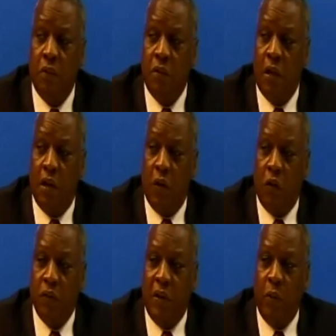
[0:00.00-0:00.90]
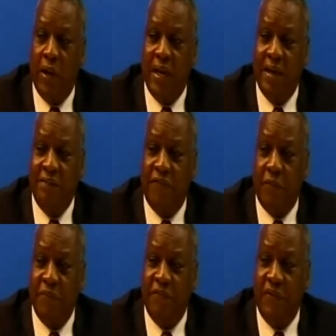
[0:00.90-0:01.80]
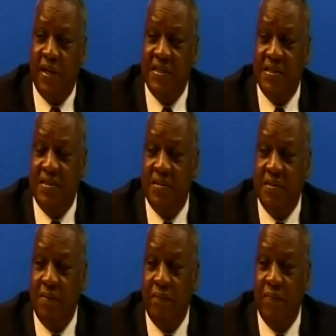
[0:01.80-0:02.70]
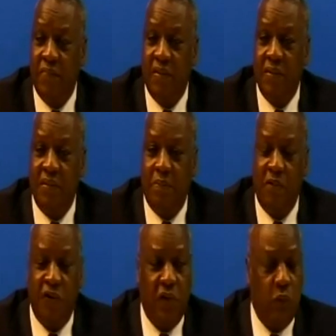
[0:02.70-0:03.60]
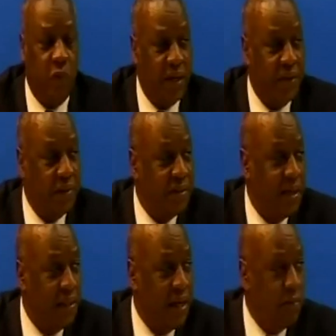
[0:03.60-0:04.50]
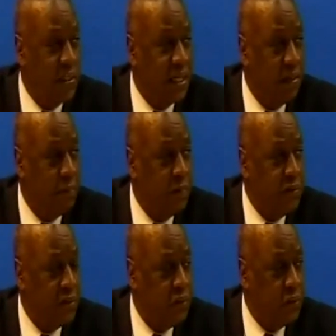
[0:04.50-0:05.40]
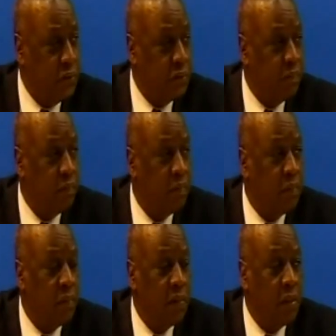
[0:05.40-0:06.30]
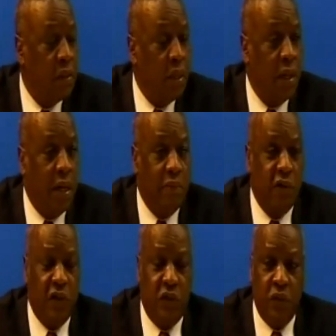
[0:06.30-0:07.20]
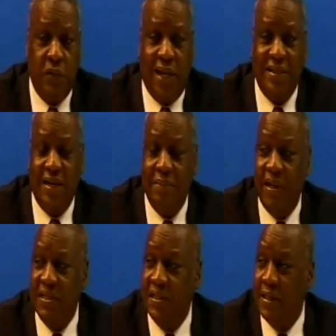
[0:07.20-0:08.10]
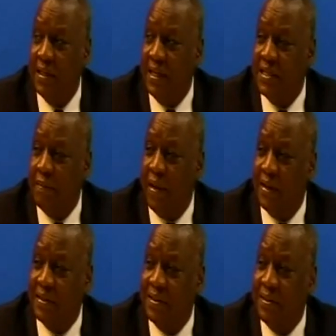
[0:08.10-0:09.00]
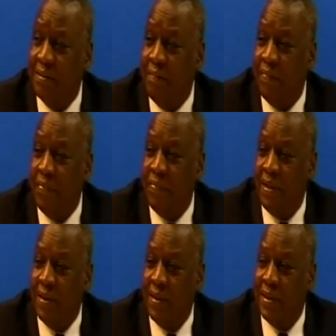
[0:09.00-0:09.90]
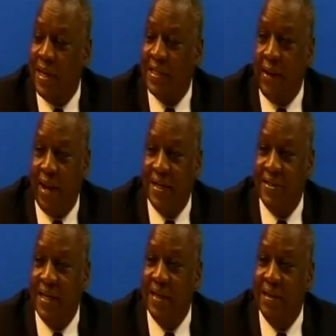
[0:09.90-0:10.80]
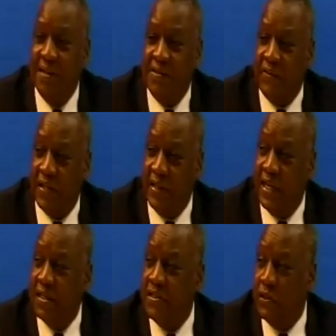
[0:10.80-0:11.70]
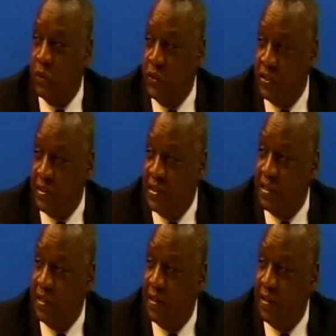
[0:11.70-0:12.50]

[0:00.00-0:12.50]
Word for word: along the way from the first, the module one, and then we start with module two. And module two, as I mentioned, is about catalyzing strategic solutions.